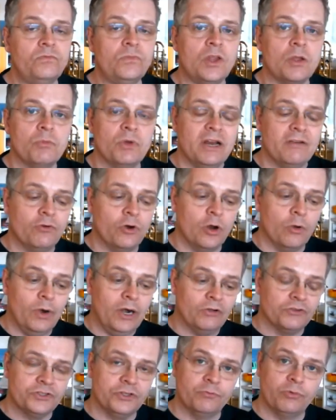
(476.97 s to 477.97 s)
but everywhere
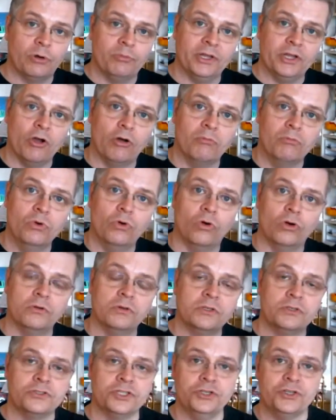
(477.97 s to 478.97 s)
else you've probably got more.
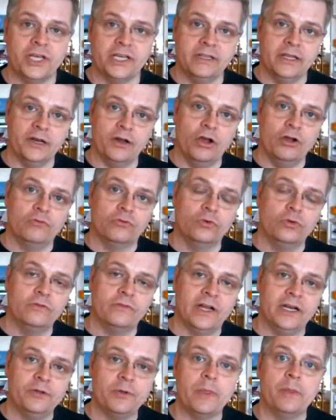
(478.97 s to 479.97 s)
So you take that overall
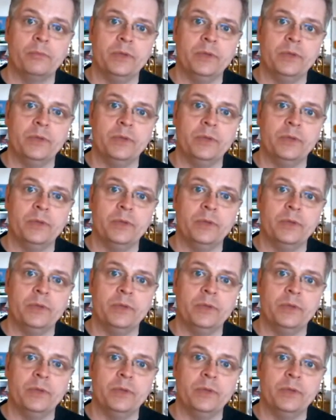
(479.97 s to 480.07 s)
value and the